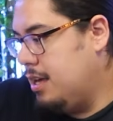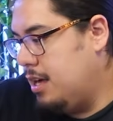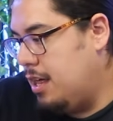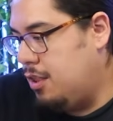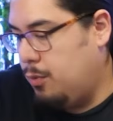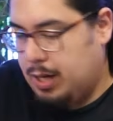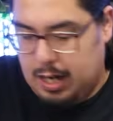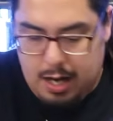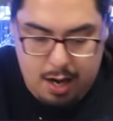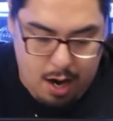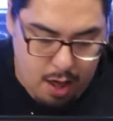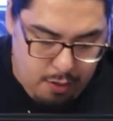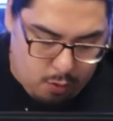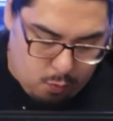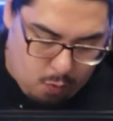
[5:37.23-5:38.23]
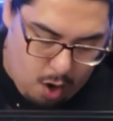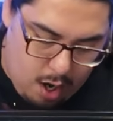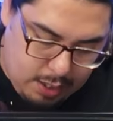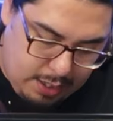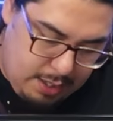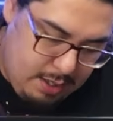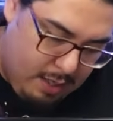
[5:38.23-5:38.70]
And then we get another
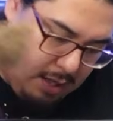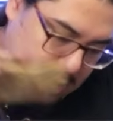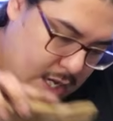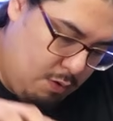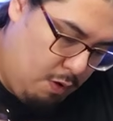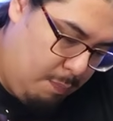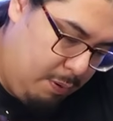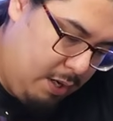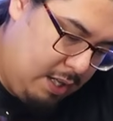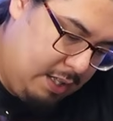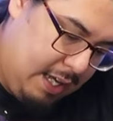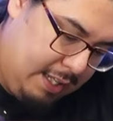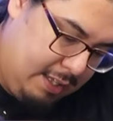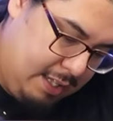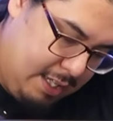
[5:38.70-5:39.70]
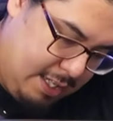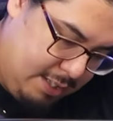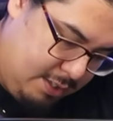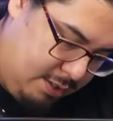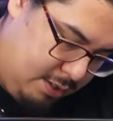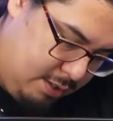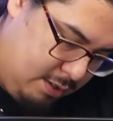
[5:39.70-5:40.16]
rock and we'll put it like
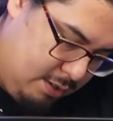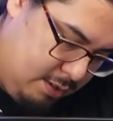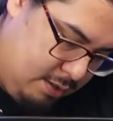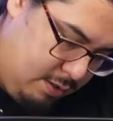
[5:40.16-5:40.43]
this.